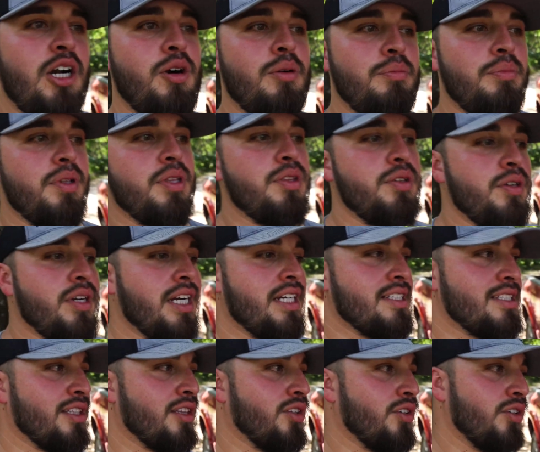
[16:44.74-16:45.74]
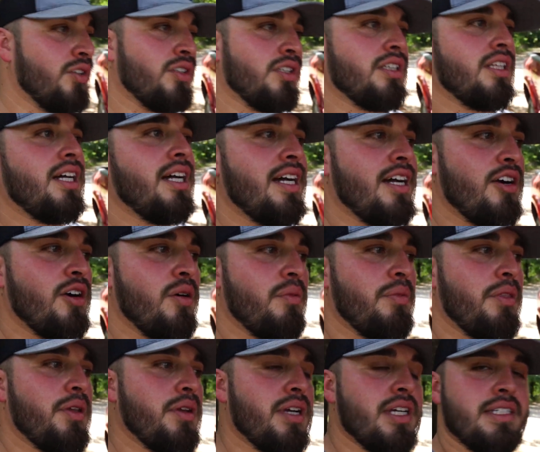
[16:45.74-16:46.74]
hope that you guys learned a lot. I hope
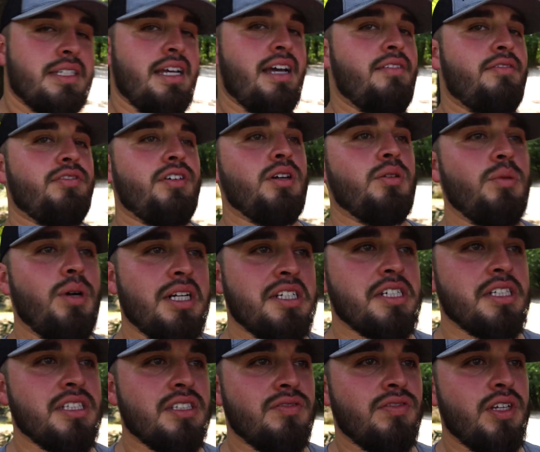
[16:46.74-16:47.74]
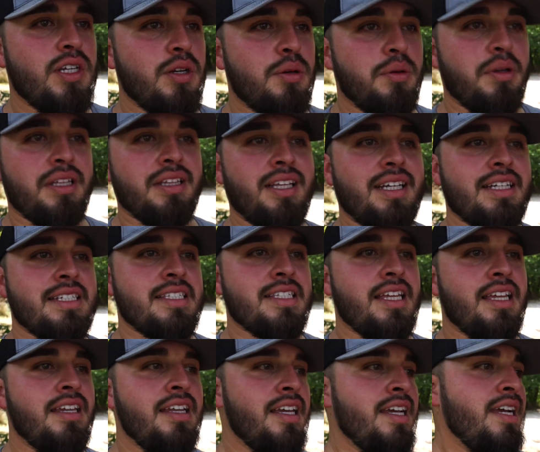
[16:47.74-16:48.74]
that you guys had fun watching this video, and like I
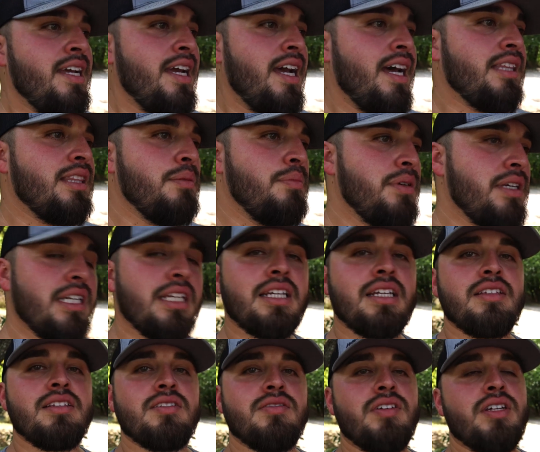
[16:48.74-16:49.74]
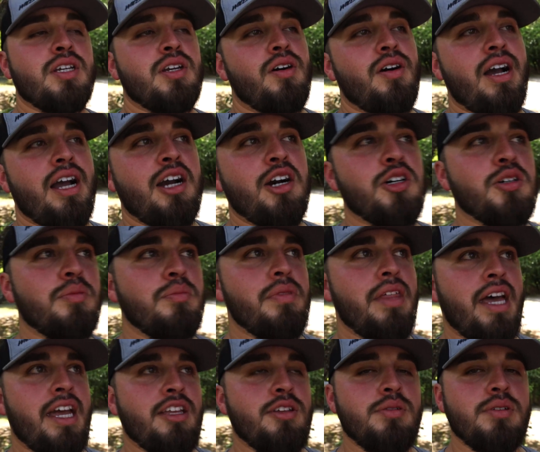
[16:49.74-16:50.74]
said at the beginning of this video, I hope
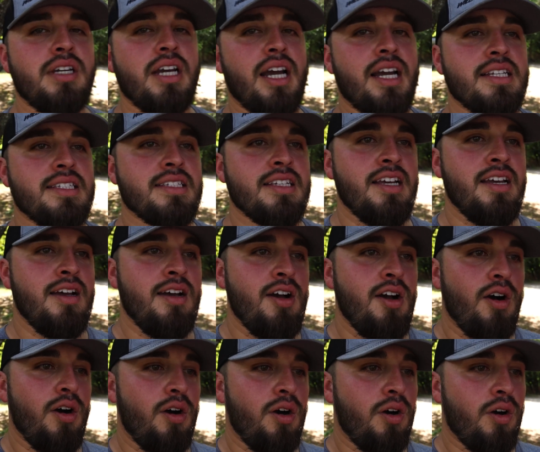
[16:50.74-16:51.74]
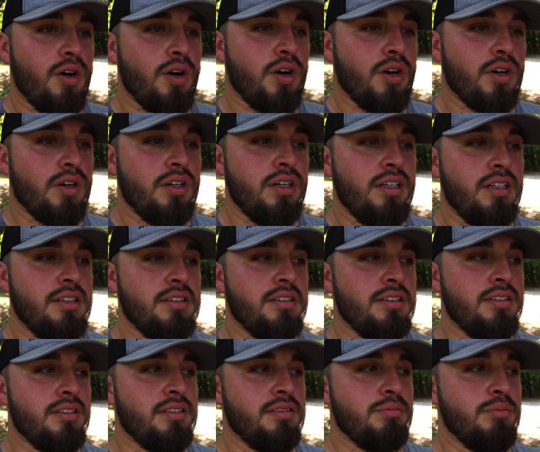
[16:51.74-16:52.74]
that you guys are
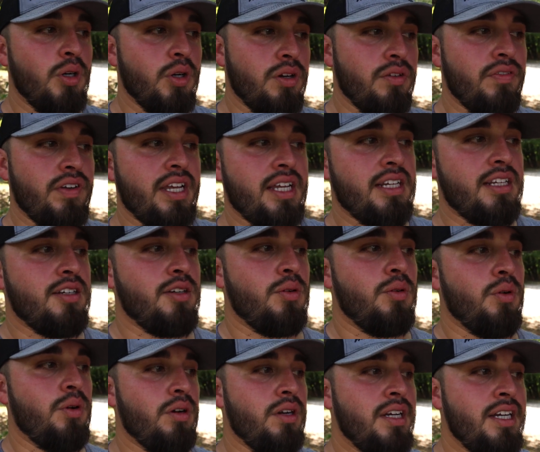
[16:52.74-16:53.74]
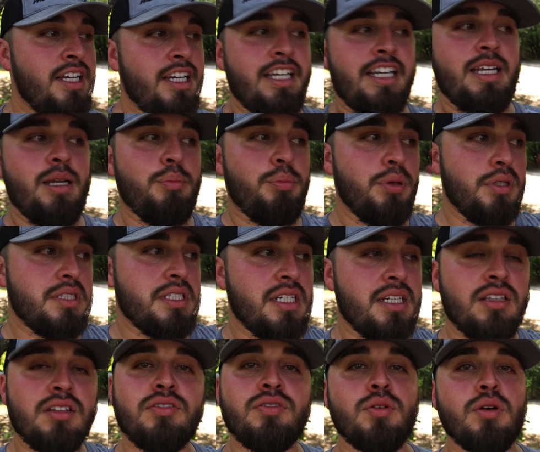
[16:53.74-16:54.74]
motivated, or it puts it
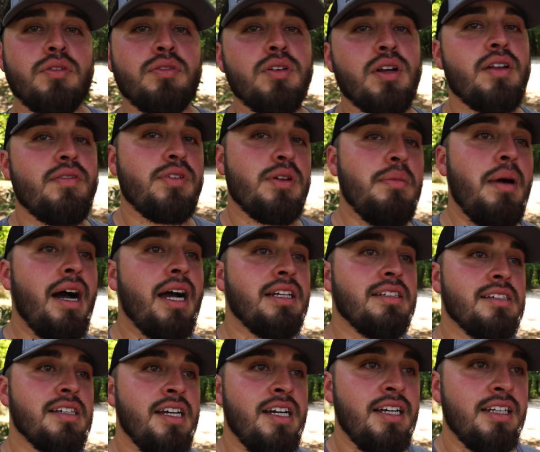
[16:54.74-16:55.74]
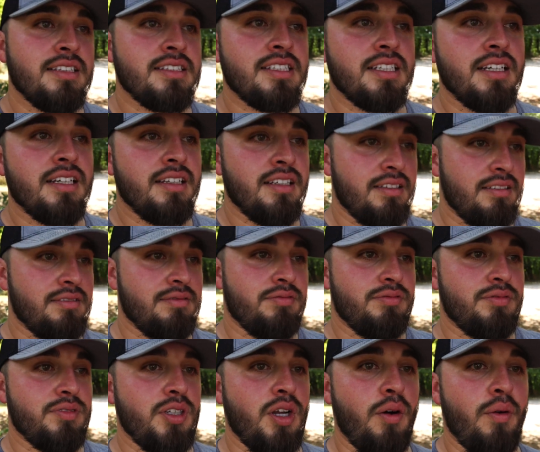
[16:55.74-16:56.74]
in the forefront of your mind to
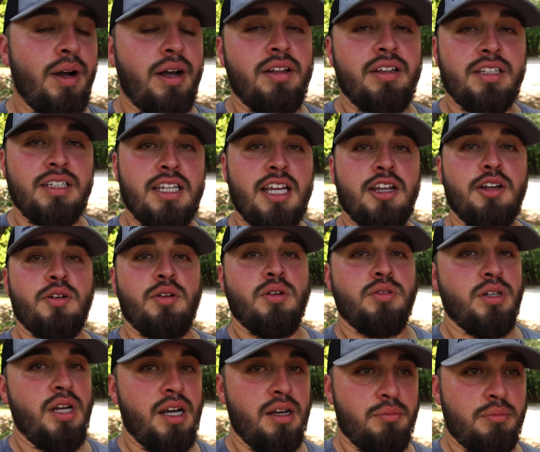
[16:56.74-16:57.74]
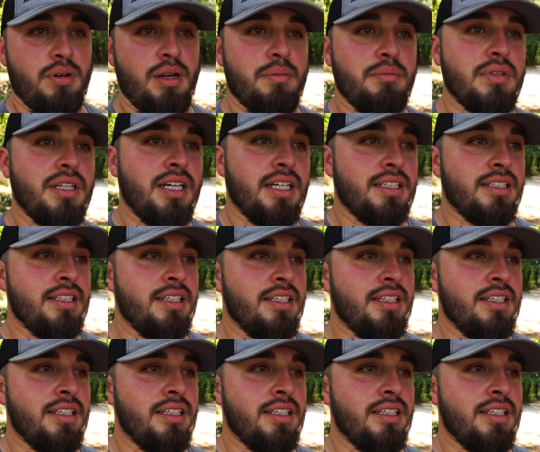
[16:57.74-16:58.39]
go out and get your own hunt prep done.